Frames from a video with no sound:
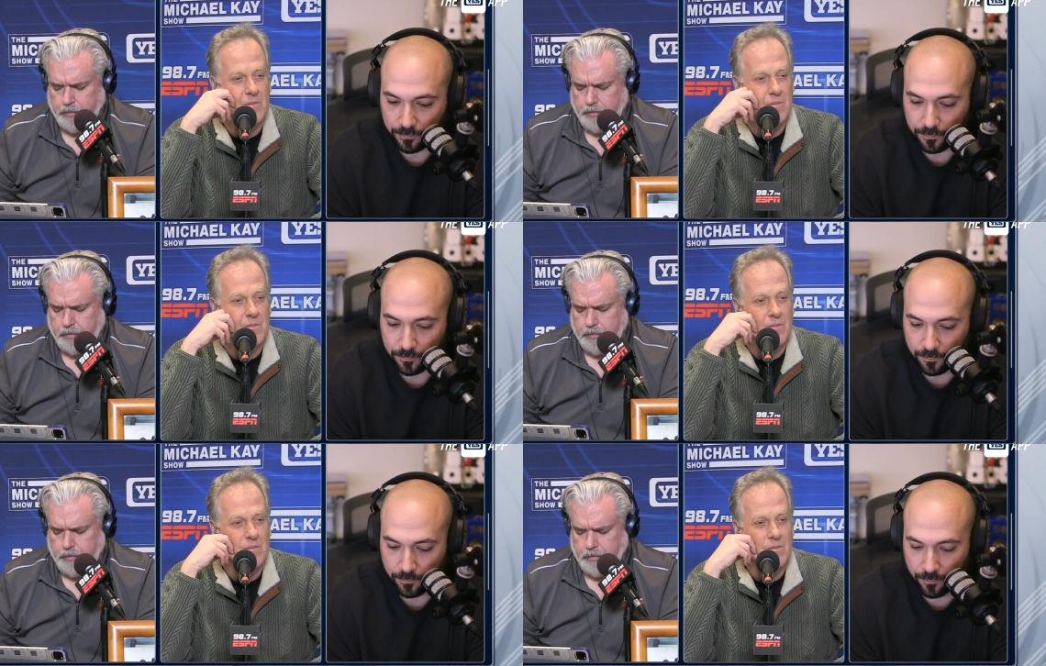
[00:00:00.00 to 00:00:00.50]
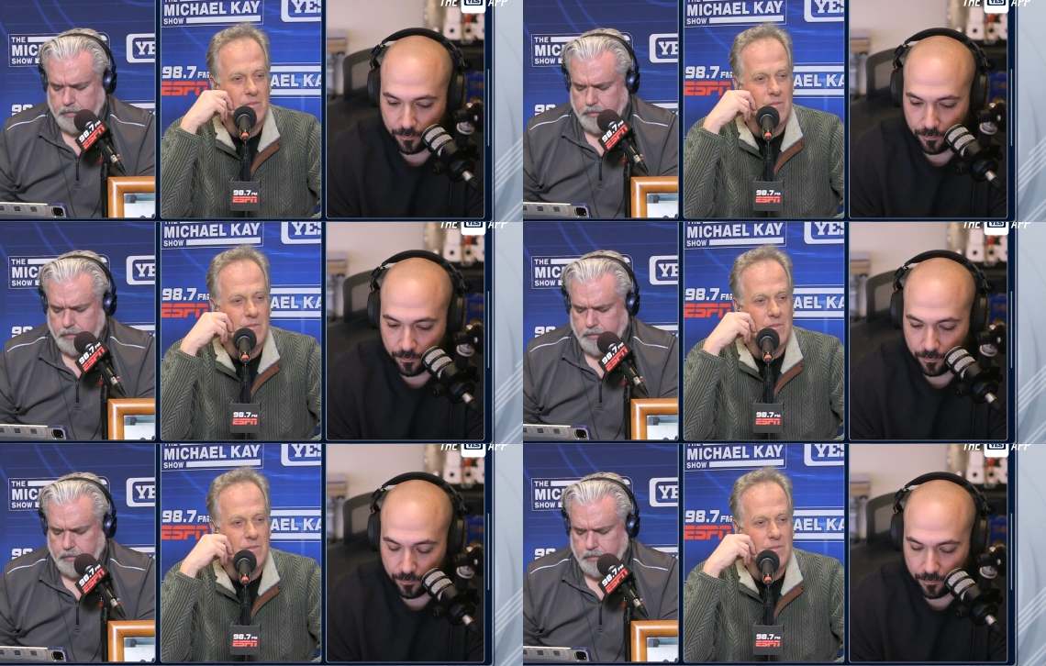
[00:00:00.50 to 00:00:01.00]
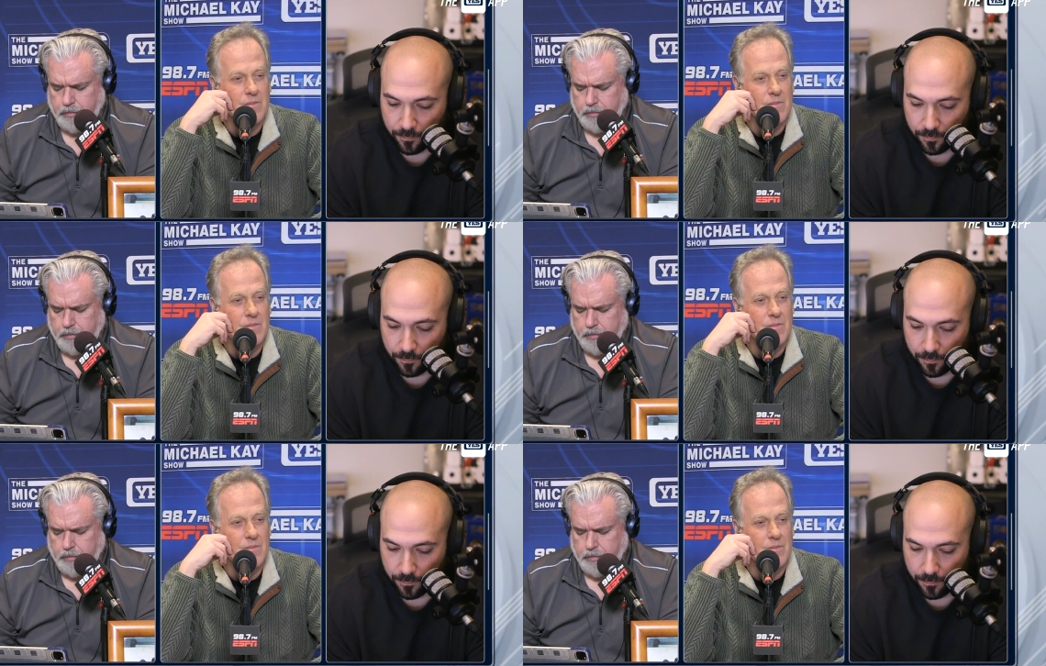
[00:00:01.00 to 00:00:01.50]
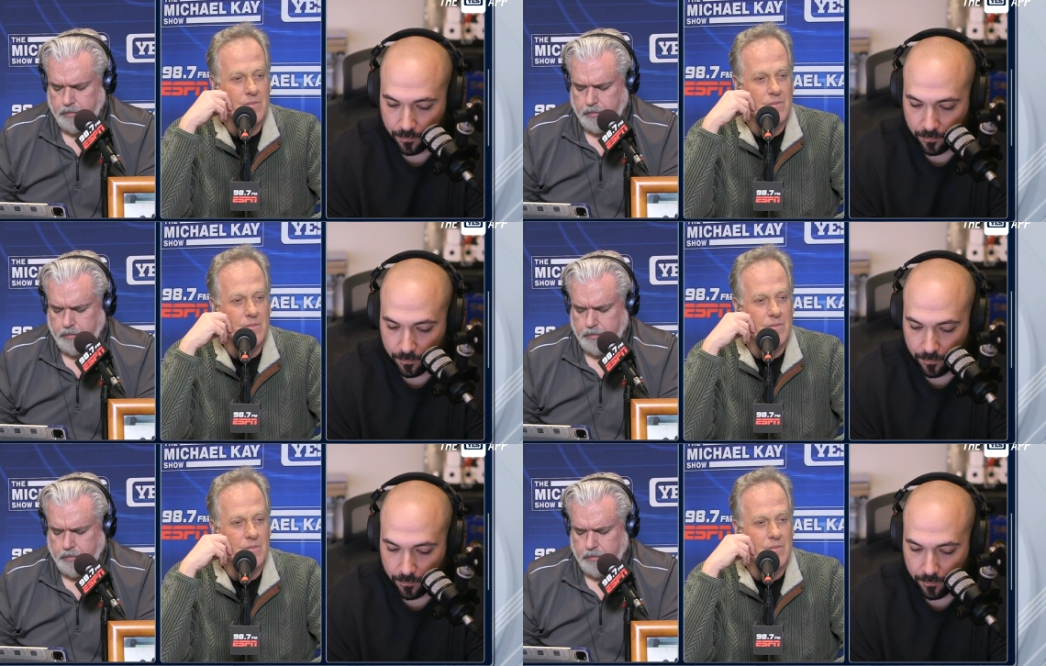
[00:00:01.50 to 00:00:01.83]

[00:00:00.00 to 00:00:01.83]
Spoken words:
(no one is talking)